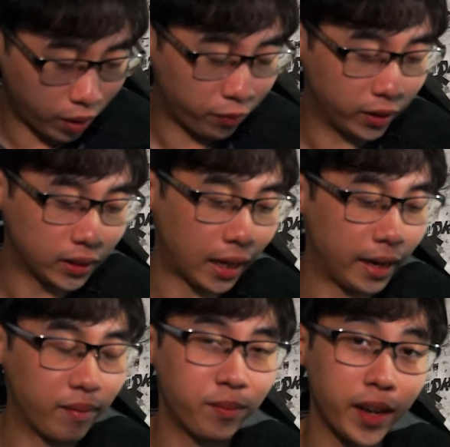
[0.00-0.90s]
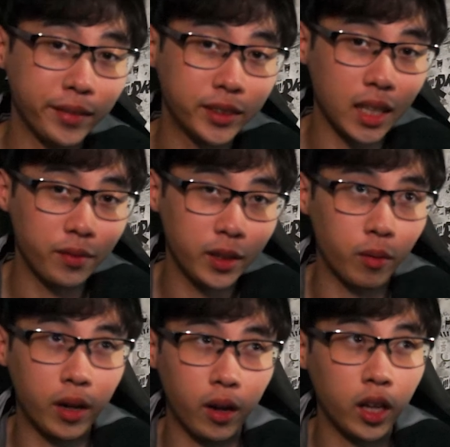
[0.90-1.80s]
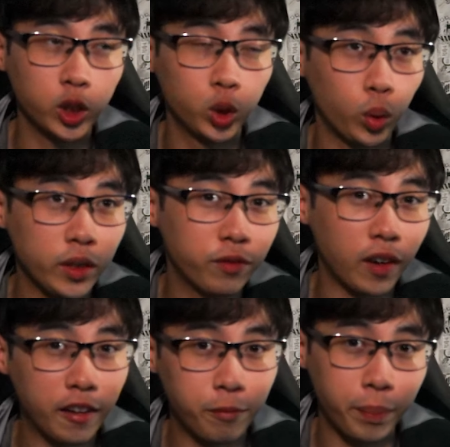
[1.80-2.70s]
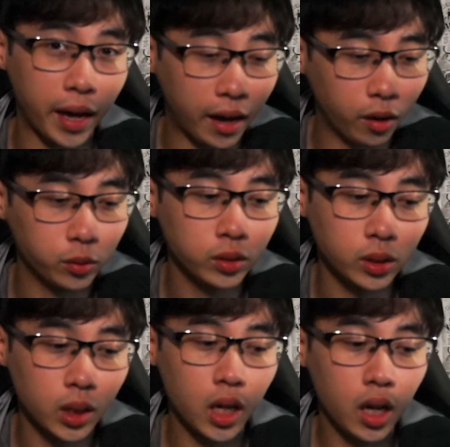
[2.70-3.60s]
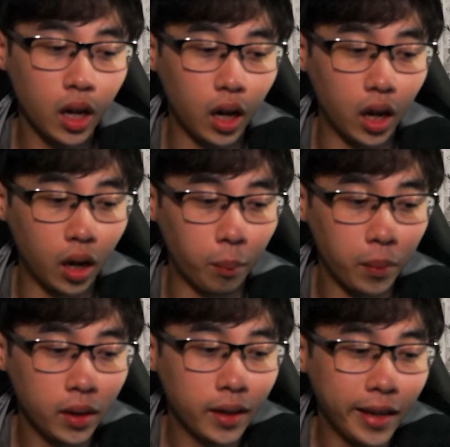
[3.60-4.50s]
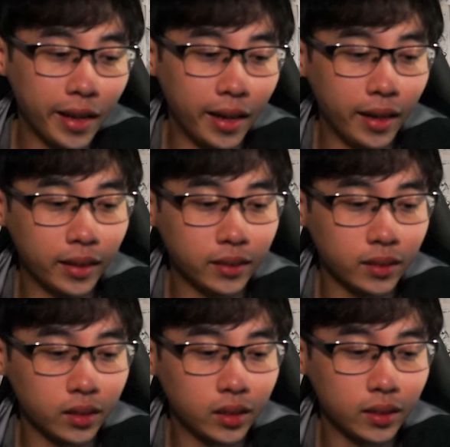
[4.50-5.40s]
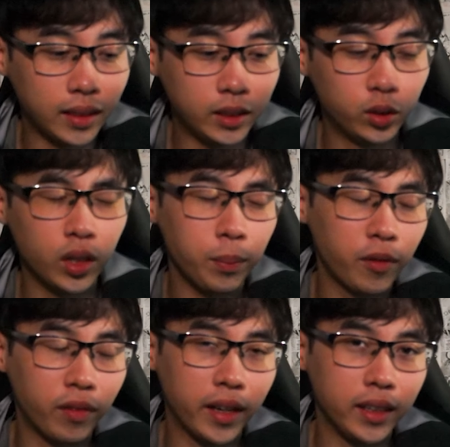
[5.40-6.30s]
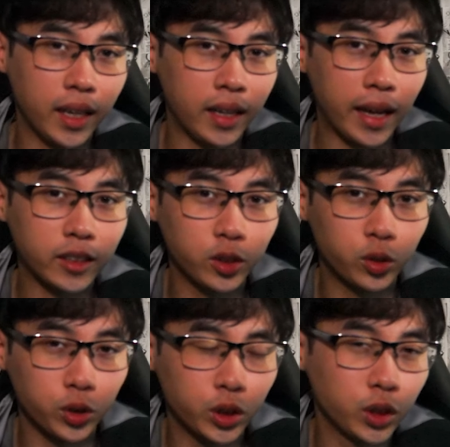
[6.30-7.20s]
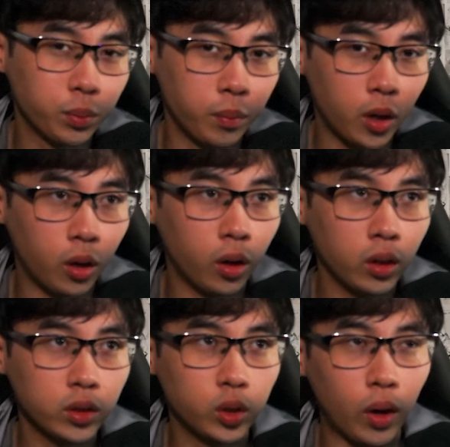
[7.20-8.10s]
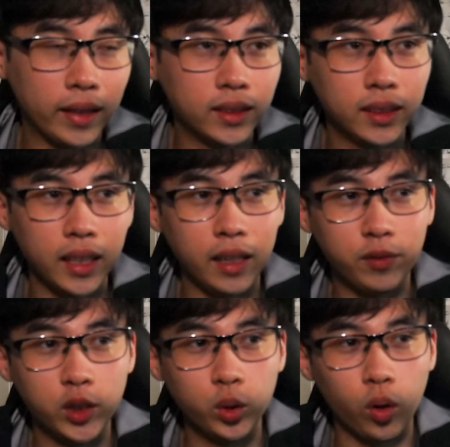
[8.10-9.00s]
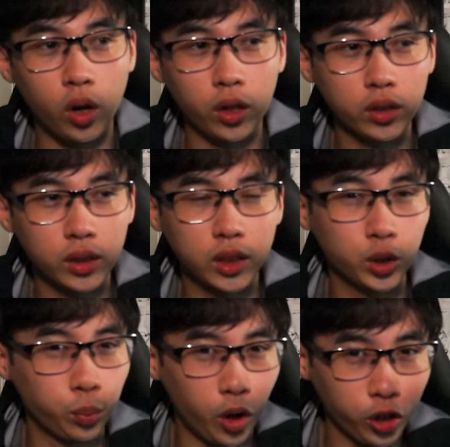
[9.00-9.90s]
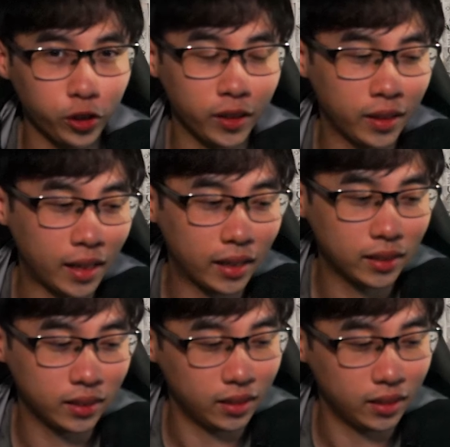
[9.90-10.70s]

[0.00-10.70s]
reference i am 5'7 around 125 pounds um and they do not provide an extra small so i'd say if you are smaller than that